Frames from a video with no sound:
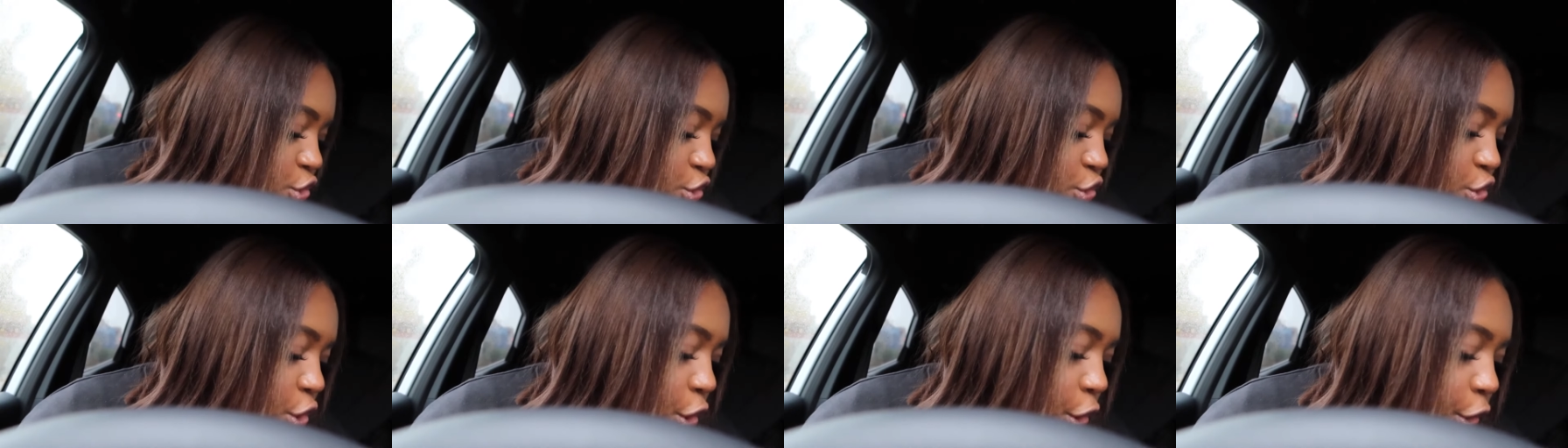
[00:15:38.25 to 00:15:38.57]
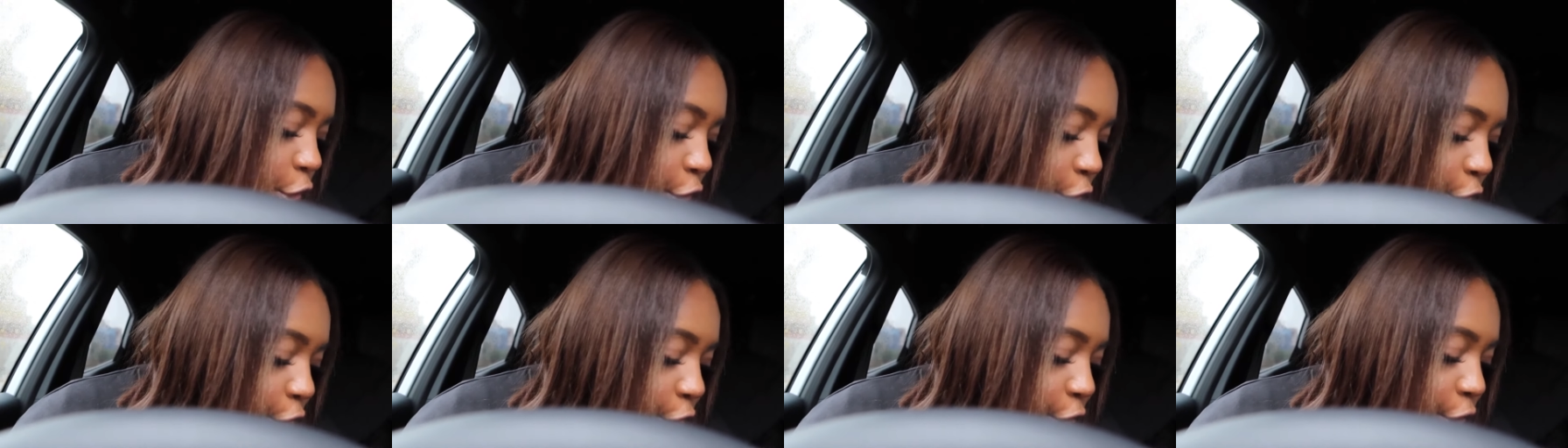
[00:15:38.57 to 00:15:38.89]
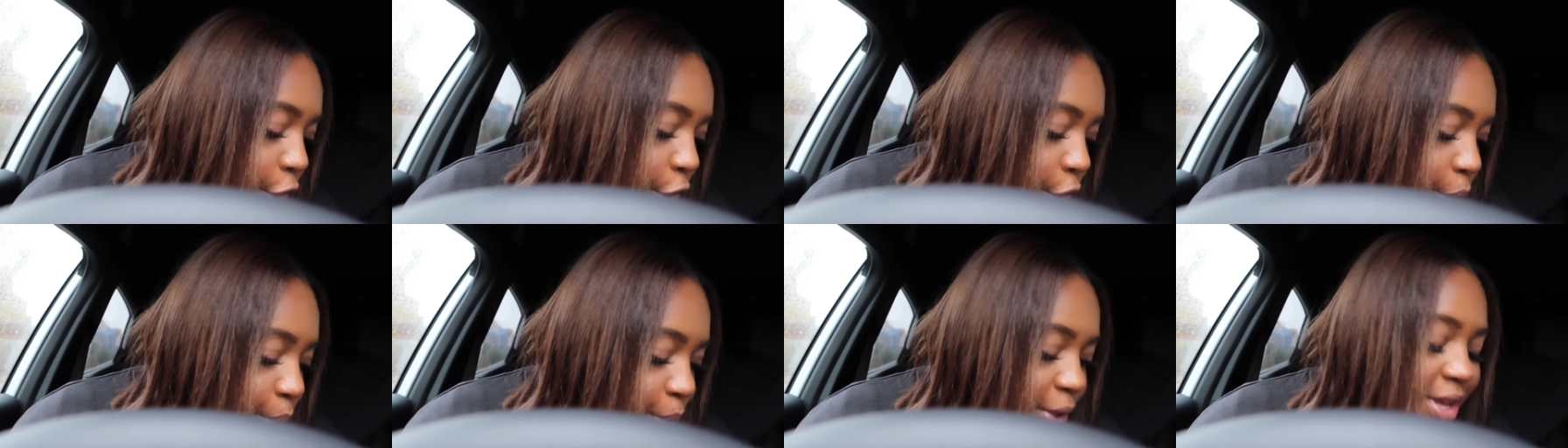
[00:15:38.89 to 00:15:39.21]

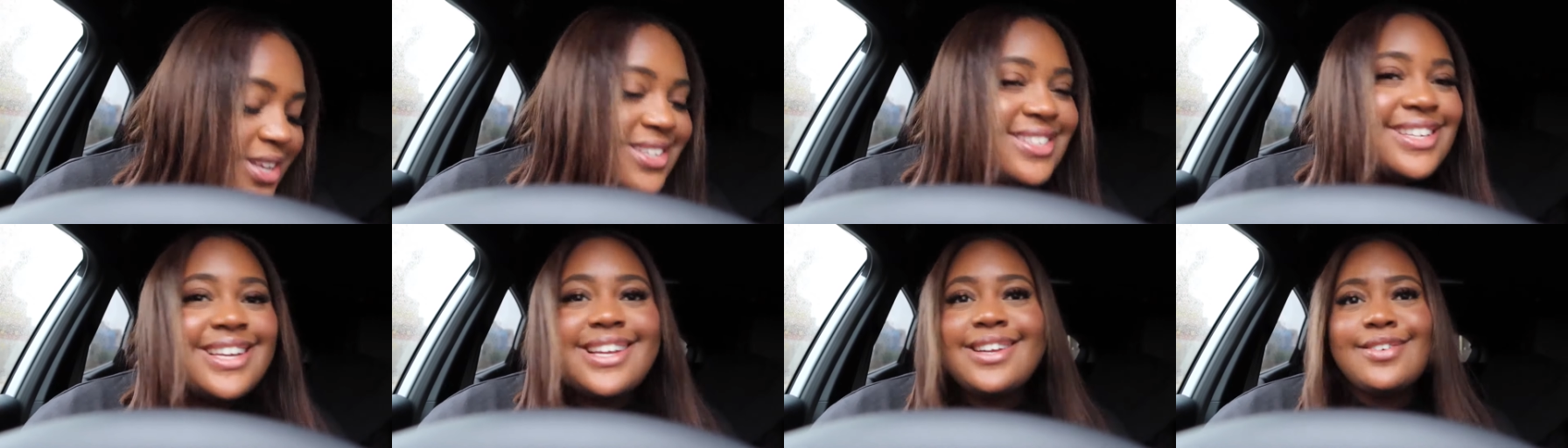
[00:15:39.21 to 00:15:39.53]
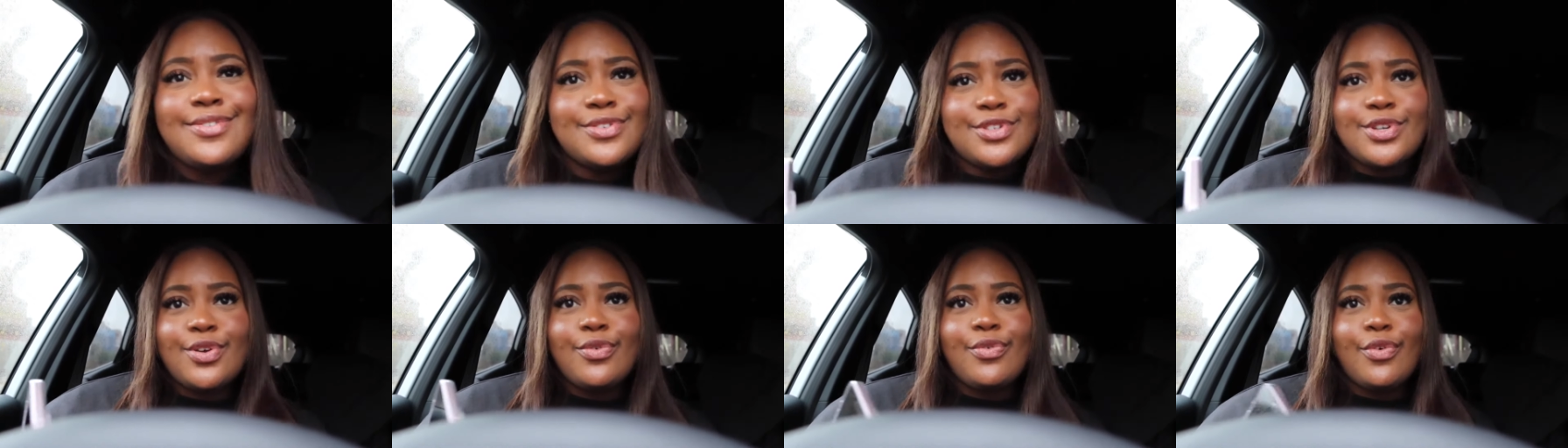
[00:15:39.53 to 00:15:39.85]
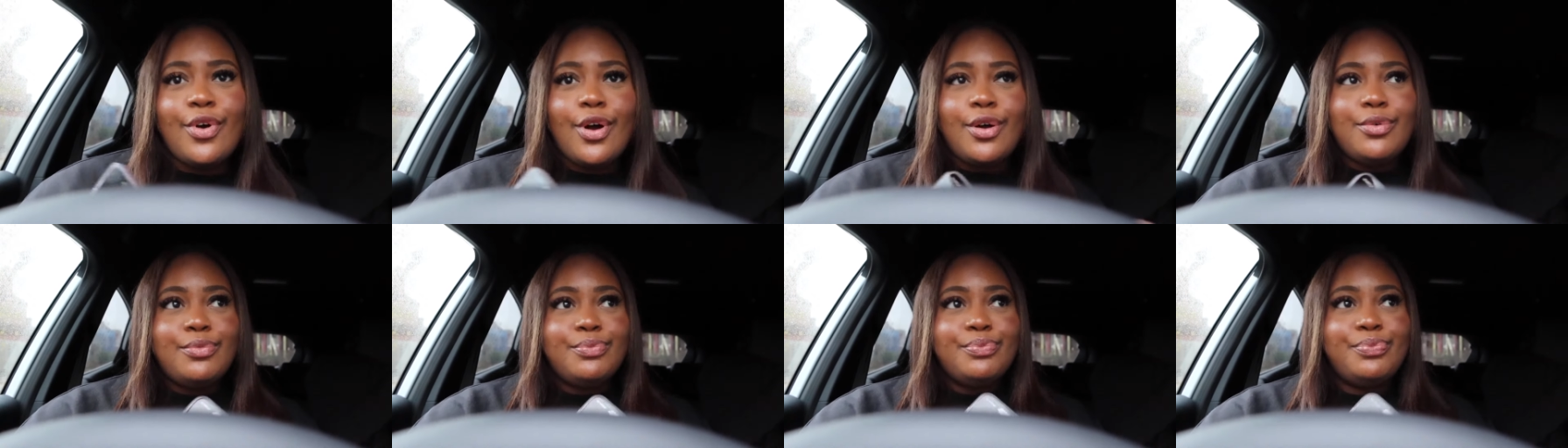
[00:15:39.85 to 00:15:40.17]
so because he lives so
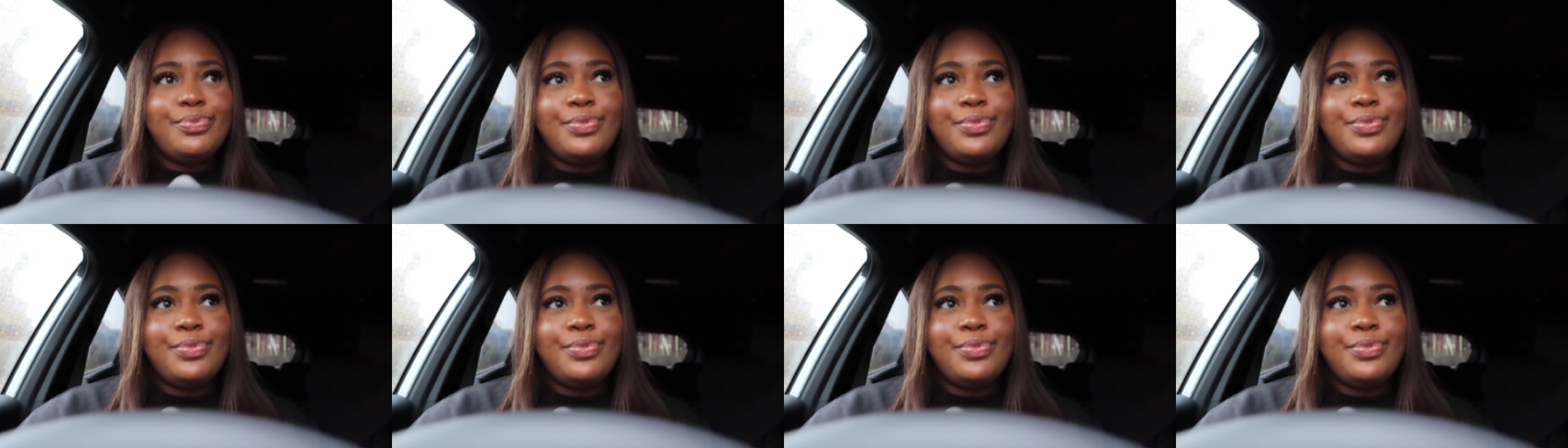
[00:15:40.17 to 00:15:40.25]
far